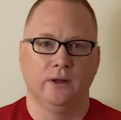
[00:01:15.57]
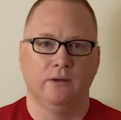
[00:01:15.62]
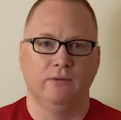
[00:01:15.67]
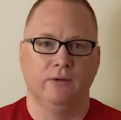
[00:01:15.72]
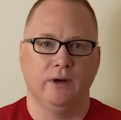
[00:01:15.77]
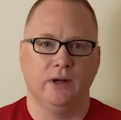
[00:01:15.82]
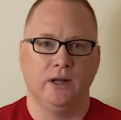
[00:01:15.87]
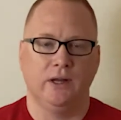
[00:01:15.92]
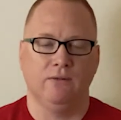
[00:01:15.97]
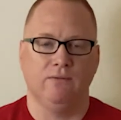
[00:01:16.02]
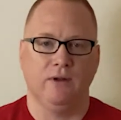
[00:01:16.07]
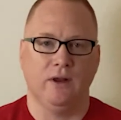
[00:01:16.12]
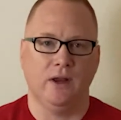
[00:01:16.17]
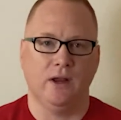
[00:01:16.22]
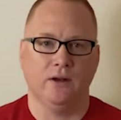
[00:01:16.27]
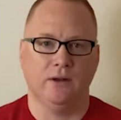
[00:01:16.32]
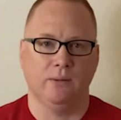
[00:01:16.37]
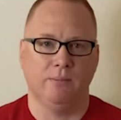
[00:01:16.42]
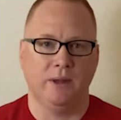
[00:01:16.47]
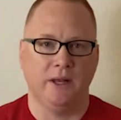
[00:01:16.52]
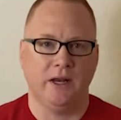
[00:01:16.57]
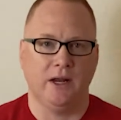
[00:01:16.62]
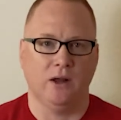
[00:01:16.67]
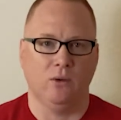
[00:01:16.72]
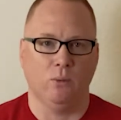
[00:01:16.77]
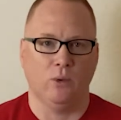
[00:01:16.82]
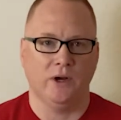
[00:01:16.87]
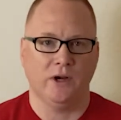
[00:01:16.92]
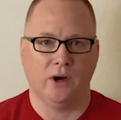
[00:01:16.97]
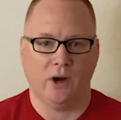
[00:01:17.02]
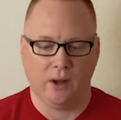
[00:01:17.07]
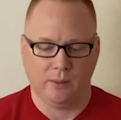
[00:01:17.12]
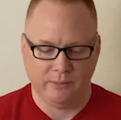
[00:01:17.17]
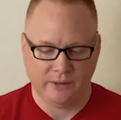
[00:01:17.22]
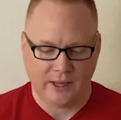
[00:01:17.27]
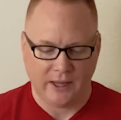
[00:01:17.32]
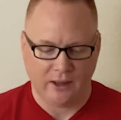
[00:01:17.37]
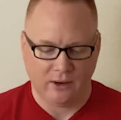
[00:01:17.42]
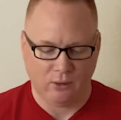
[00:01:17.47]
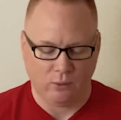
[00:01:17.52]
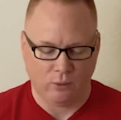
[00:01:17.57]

Very convenient depending on where your hub's at,